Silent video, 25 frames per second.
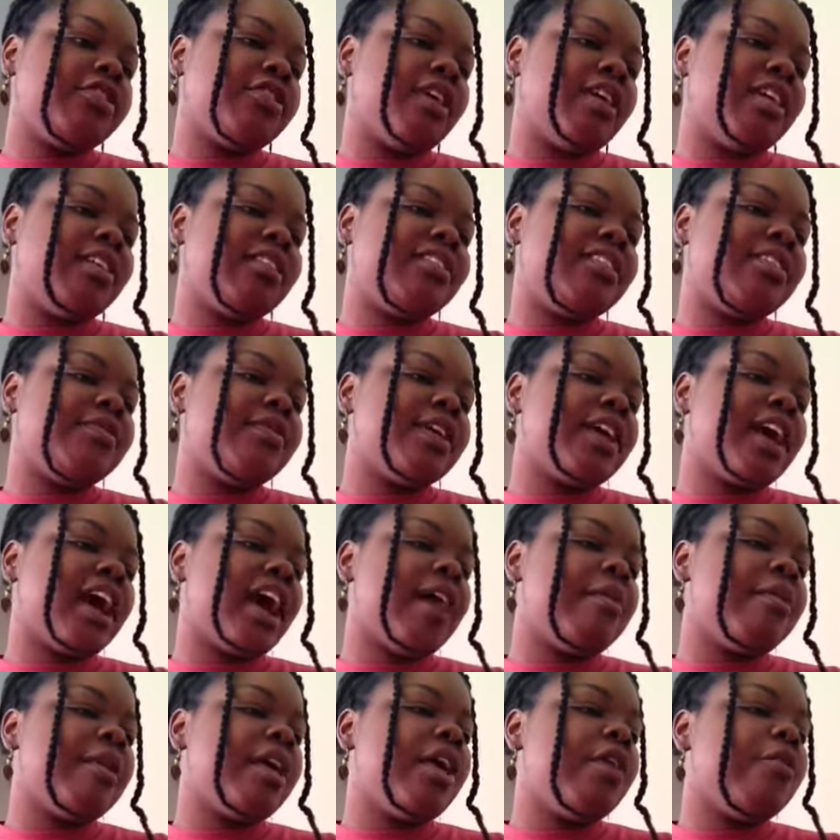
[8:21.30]
to see what
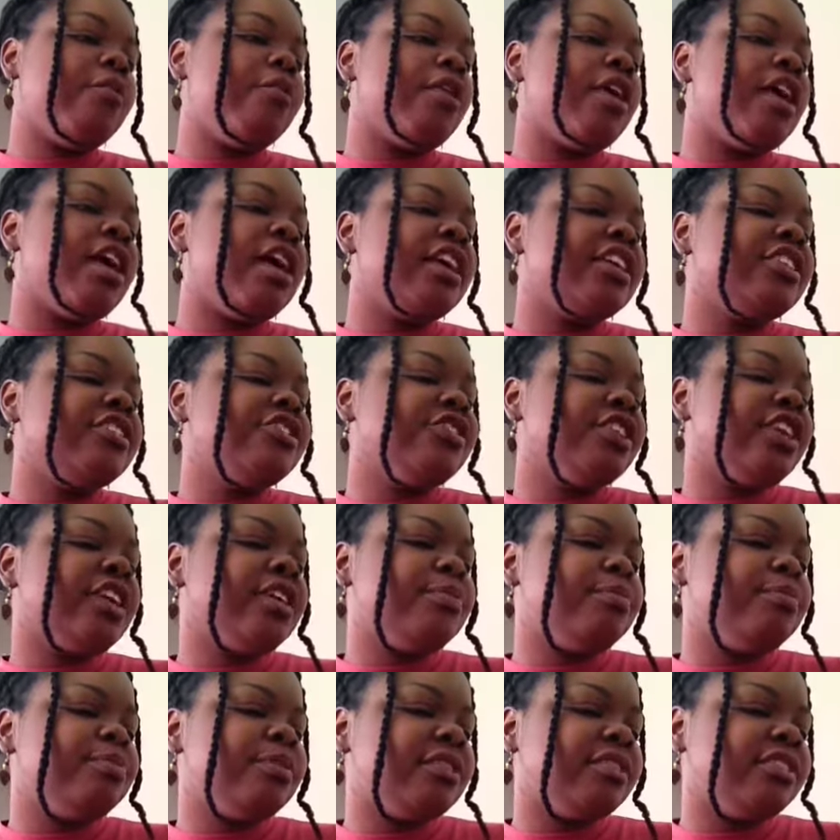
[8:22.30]
kind,
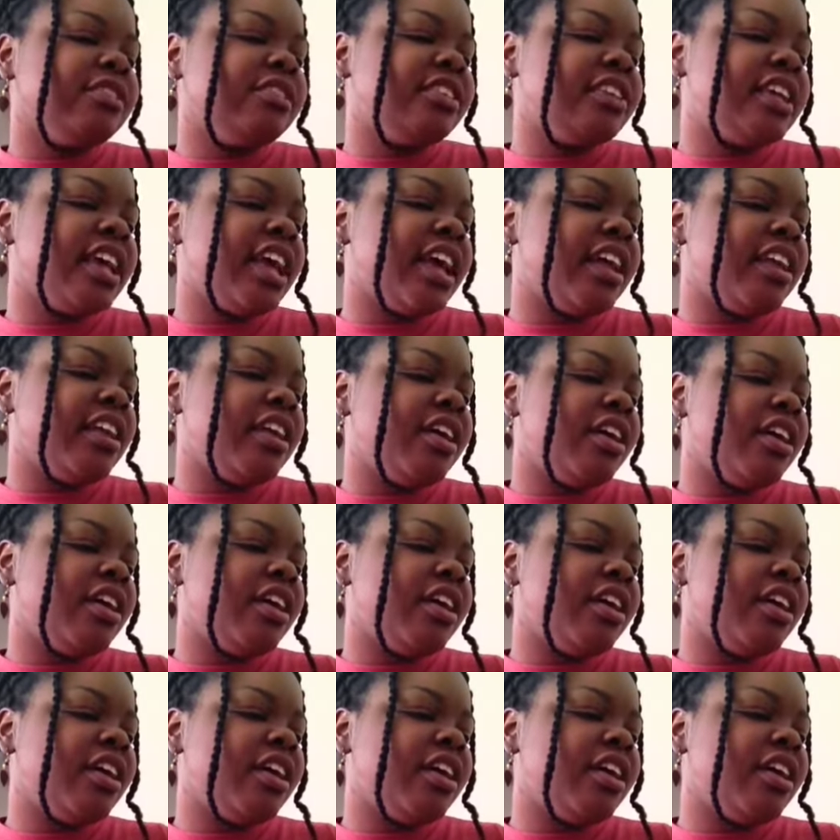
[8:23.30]
100%,